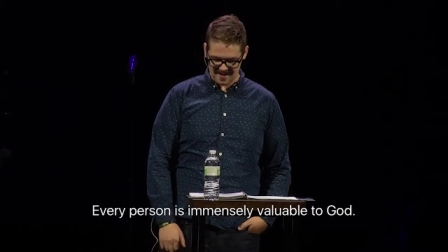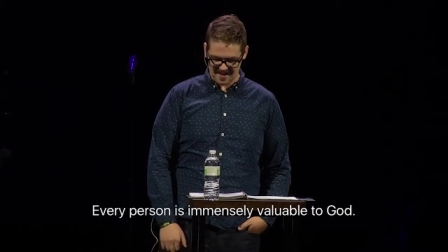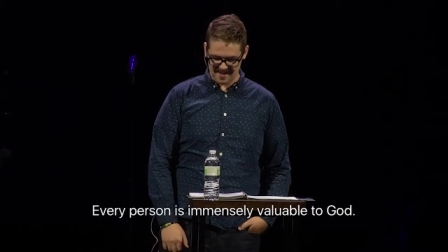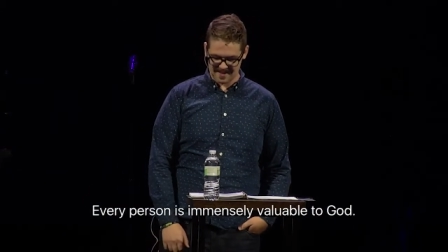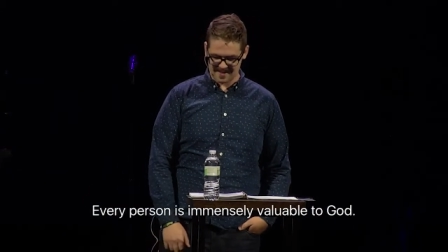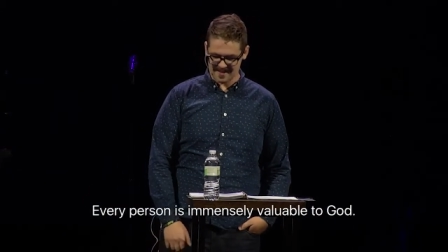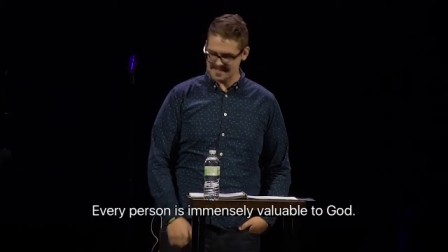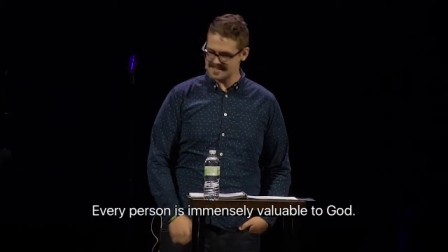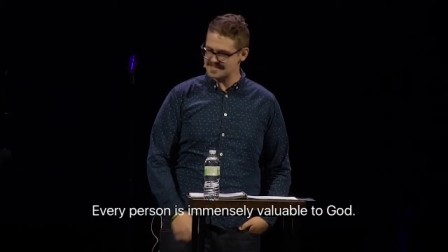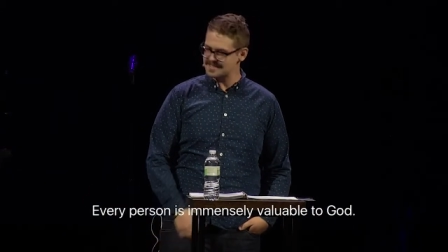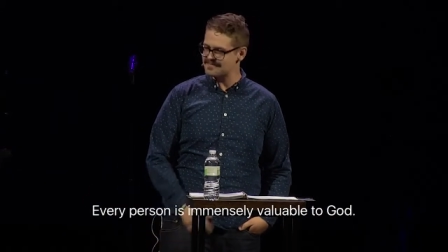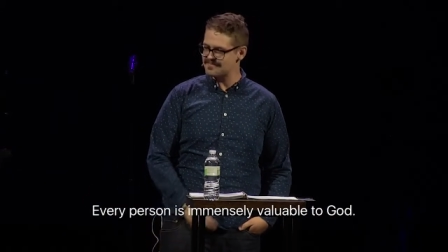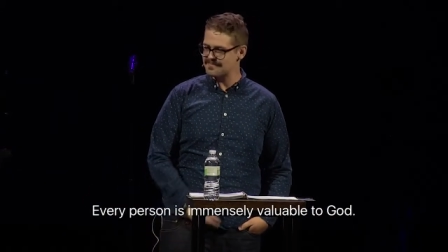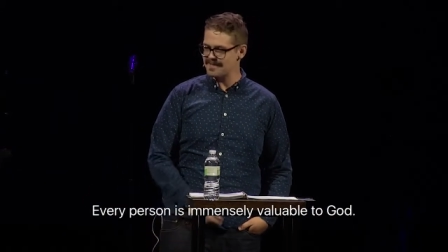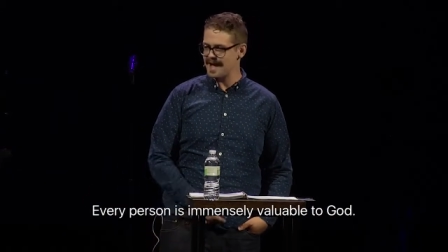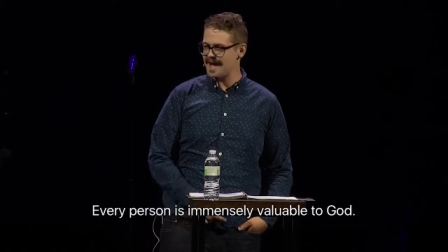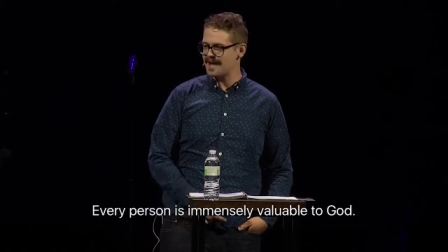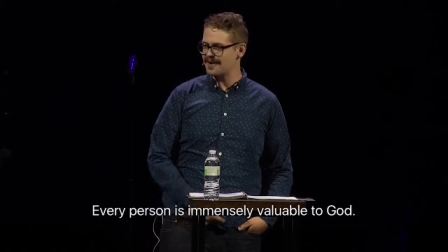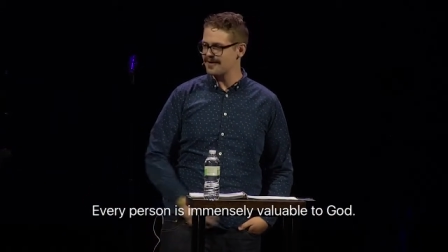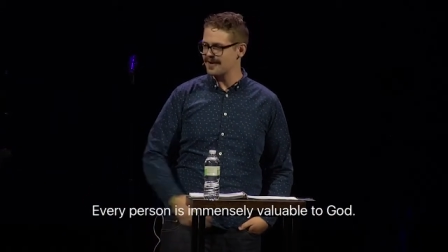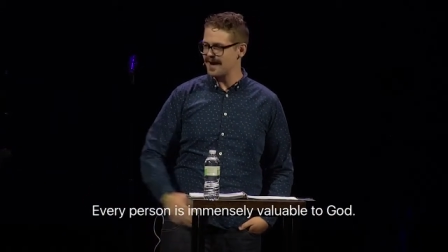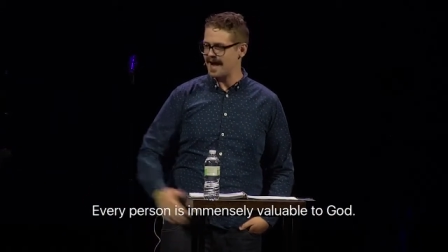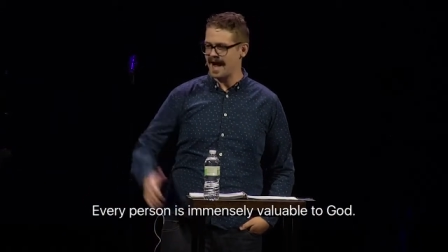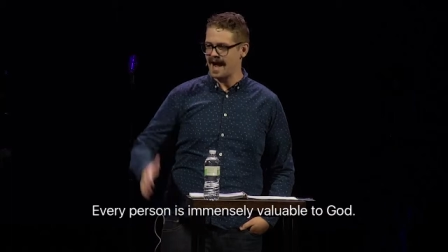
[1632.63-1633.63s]
It doesn't
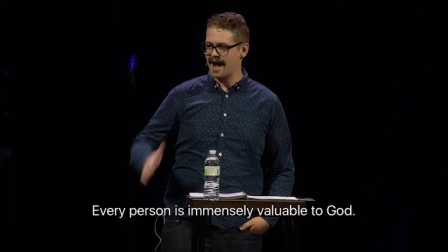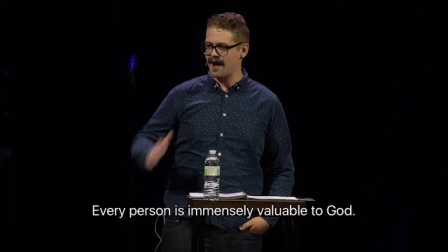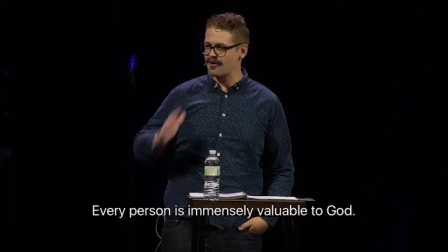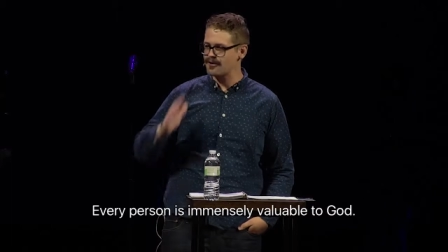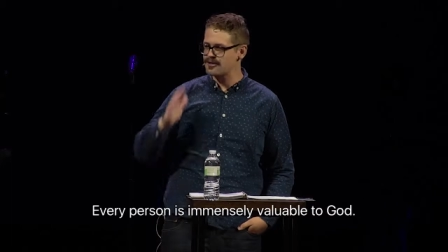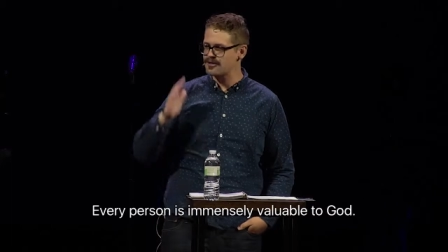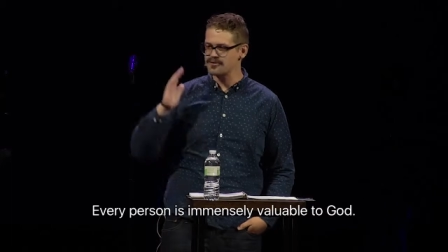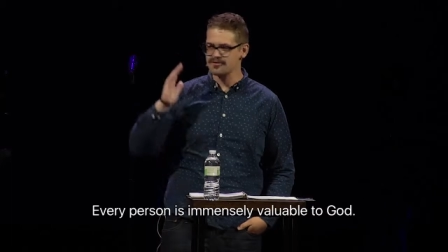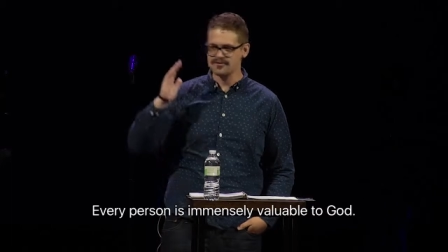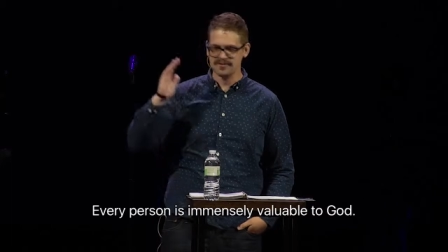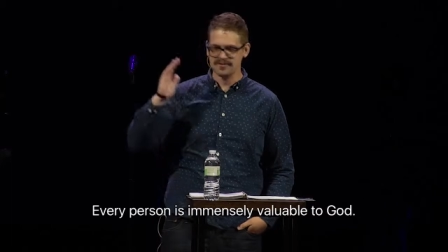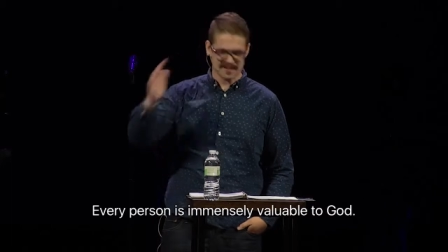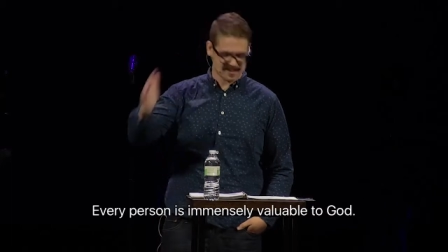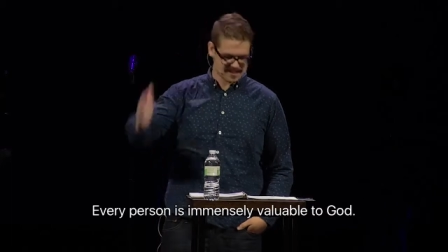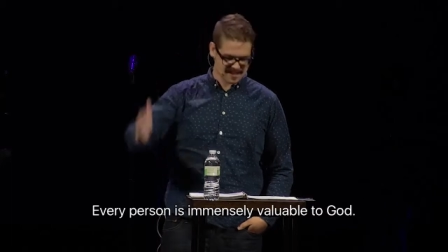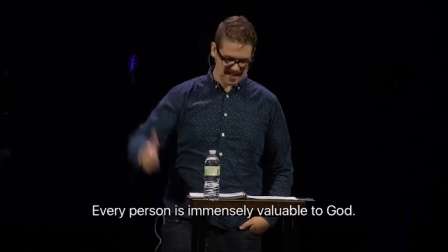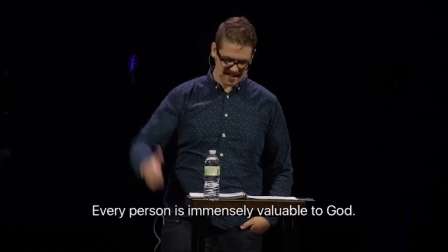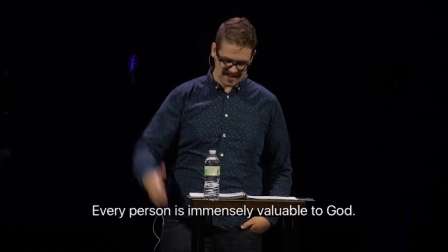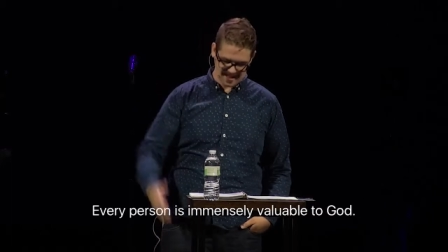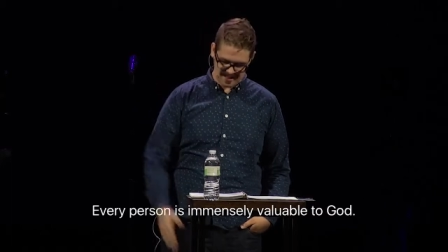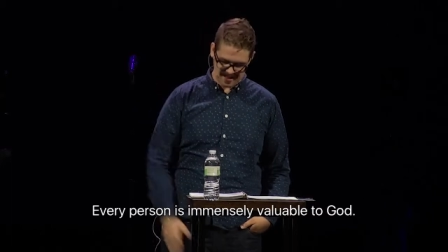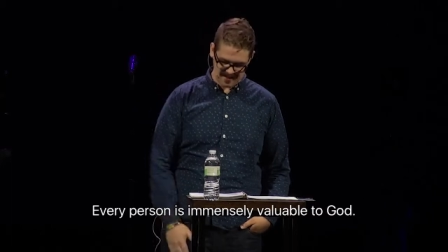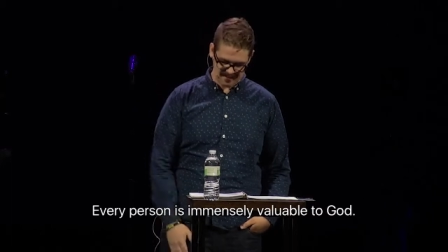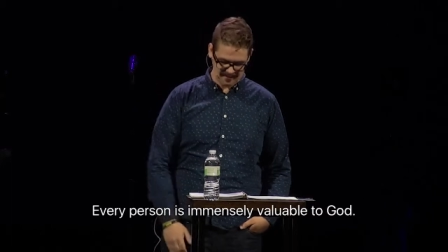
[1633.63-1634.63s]
matter how you
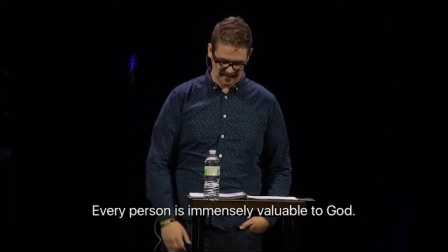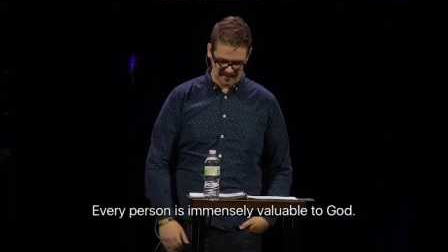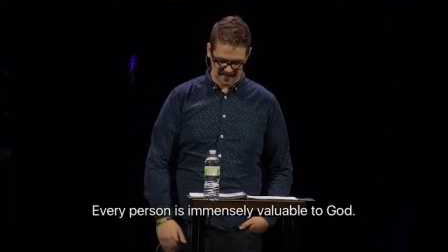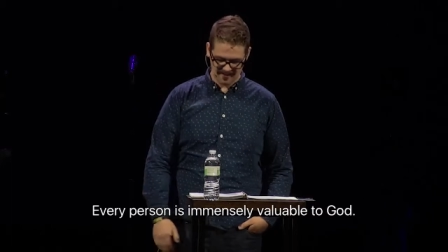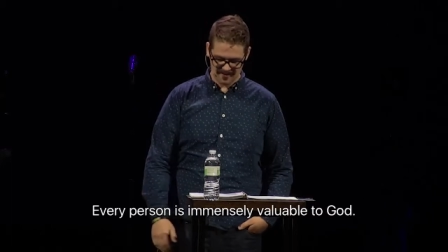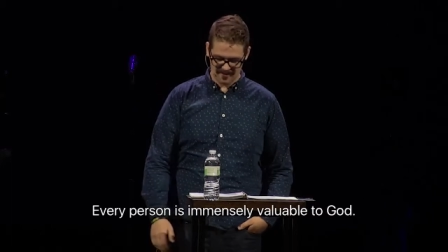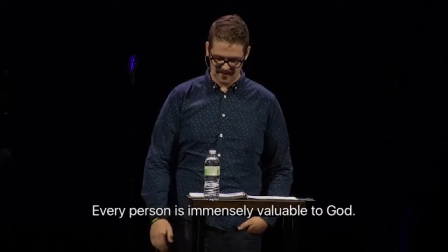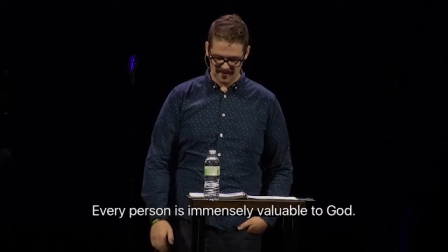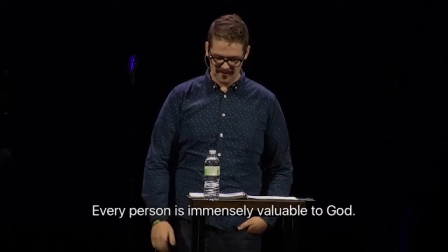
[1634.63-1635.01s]
see them